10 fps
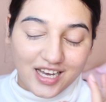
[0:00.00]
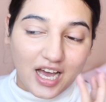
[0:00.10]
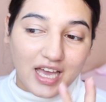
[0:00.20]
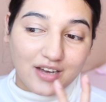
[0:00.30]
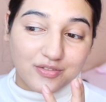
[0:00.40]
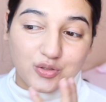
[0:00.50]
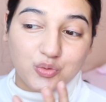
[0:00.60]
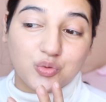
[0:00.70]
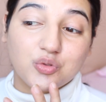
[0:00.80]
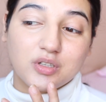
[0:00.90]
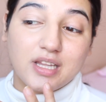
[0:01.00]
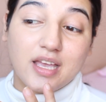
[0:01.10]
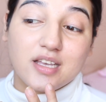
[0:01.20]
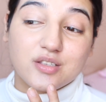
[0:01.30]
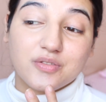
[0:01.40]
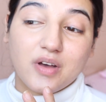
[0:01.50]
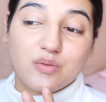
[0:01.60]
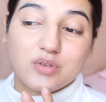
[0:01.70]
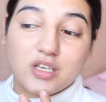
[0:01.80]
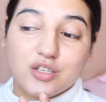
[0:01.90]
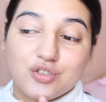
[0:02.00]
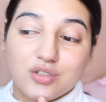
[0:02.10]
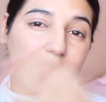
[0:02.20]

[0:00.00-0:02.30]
I have 2 layers of foundation.